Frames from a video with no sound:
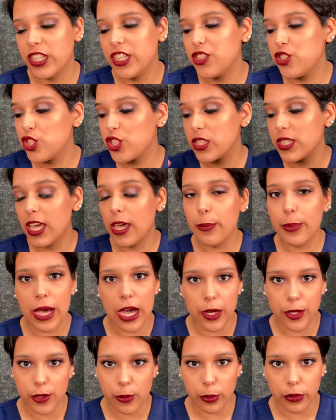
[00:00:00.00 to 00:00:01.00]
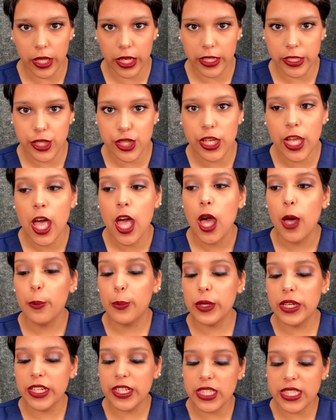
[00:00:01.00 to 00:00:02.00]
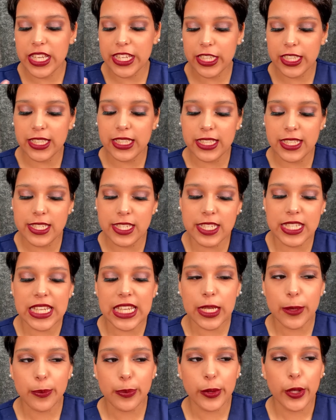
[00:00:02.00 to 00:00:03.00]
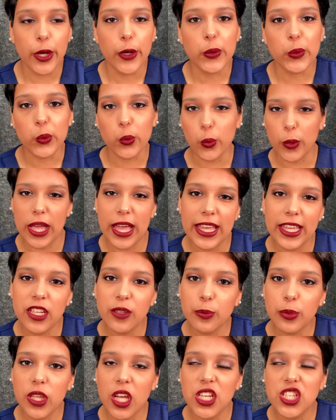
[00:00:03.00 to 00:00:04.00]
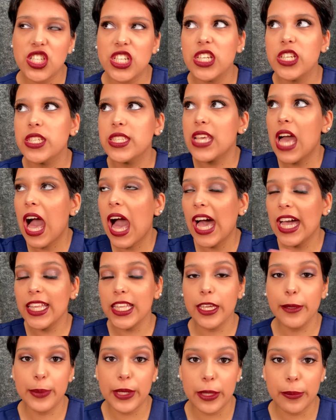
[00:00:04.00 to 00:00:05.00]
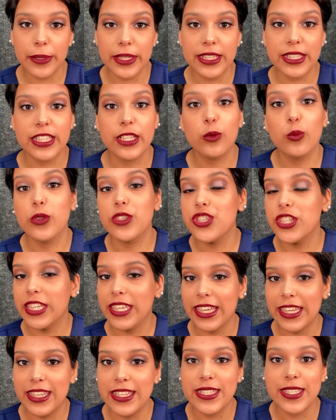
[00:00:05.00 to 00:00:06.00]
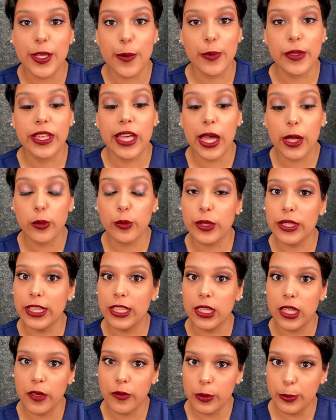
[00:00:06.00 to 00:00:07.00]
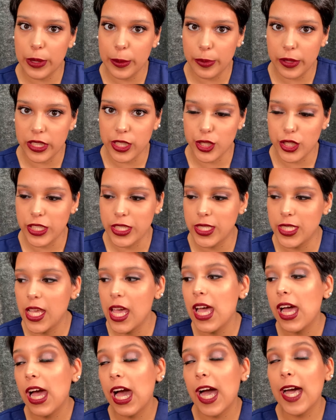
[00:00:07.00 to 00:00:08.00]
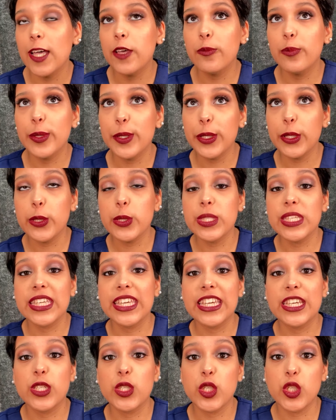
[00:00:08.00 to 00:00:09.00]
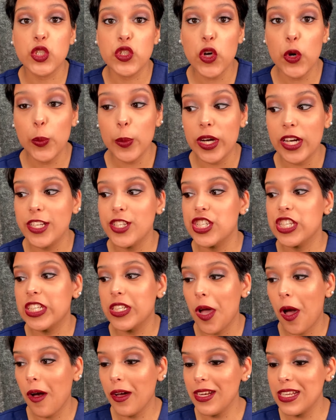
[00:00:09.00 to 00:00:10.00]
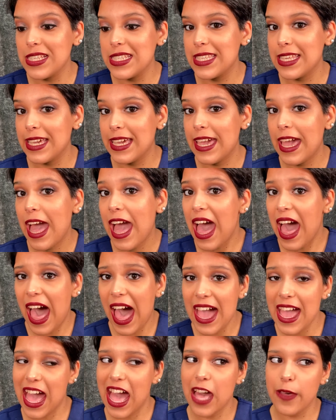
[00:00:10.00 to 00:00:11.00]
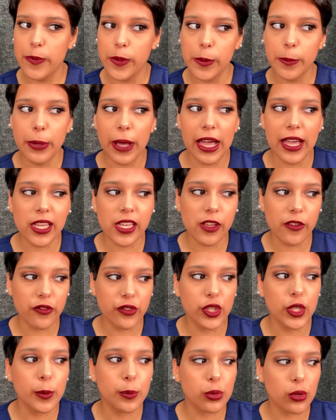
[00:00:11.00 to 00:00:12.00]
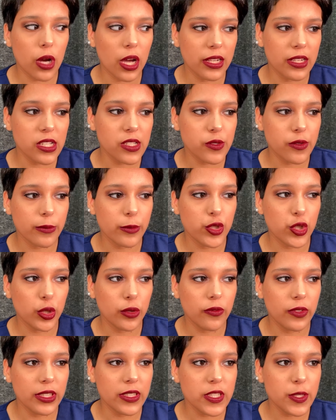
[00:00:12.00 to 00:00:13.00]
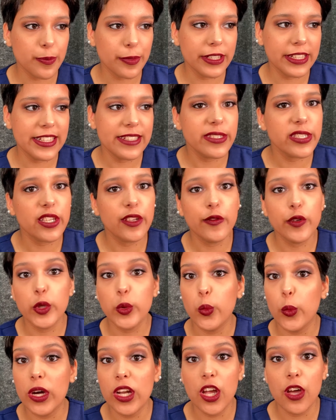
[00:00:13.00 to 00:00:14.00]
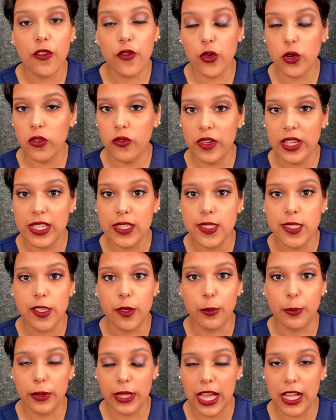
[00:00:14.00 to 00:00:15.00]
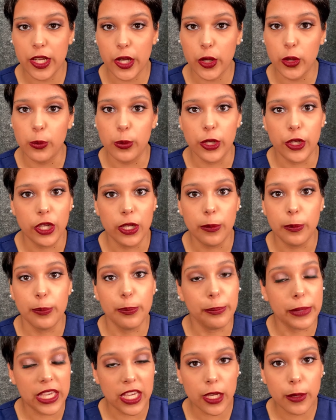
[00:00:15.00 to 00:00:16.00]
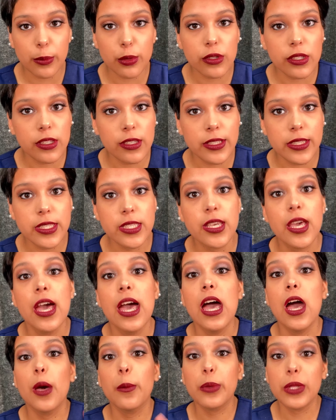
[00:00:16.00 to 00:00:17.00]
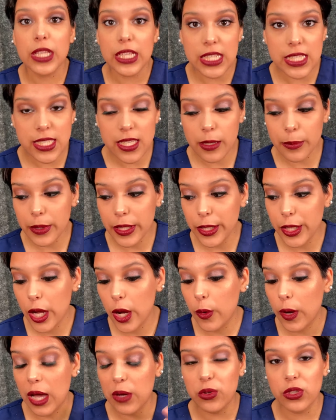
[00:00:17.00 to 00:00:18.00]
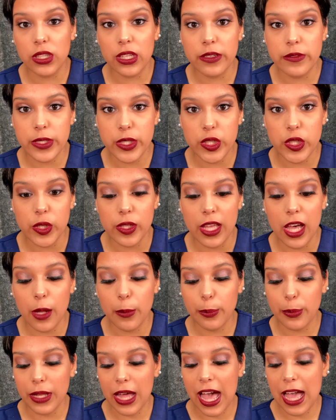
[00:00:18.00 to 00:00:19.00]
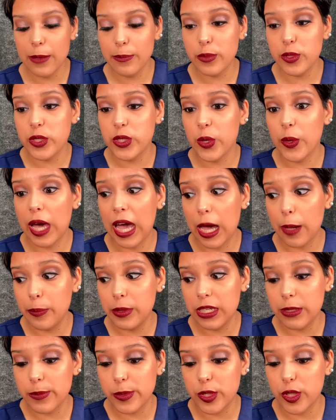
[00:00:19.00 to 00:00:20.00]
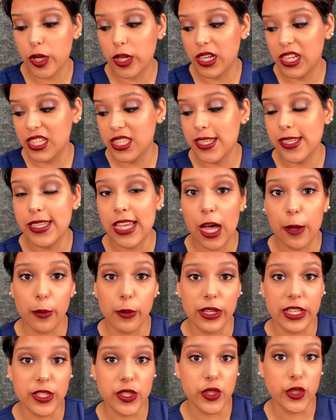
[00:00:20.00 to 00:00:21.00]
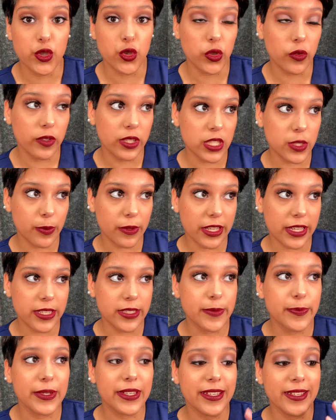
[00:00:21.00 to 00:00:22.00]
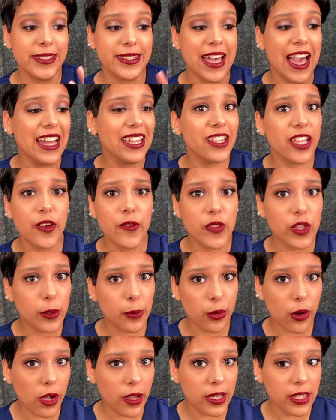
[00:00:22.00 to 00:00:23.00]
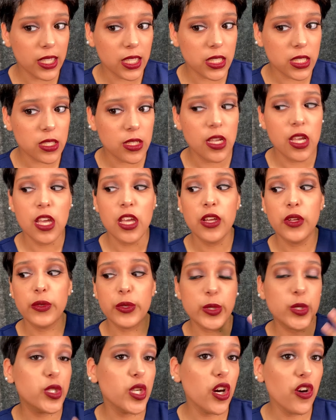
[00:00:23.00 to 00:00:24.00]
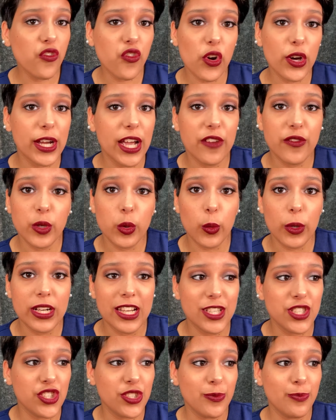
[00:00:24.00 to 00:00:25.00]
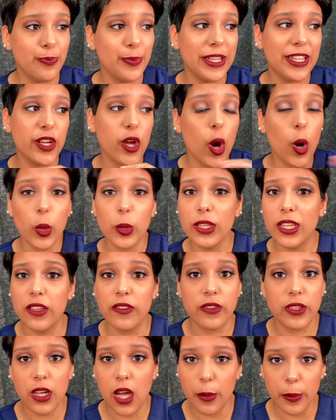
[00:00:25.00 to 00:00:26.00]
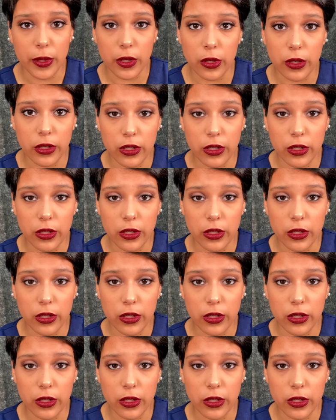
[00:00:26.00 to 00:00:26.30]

It's just a powder blush, but it's like a deep red blush. It is highly pigmented, which again is something I really love in my blushes. I have been using it so much, and honestly, I have been buying a few products from Juvia's Place. If you want a full face of Black-owned beauty makeup brands, please let me know. I would love to do that, but I'm so happy I'm starting to dabble into Juvia's Place because I love their products So far, everyone has been only phenomenal.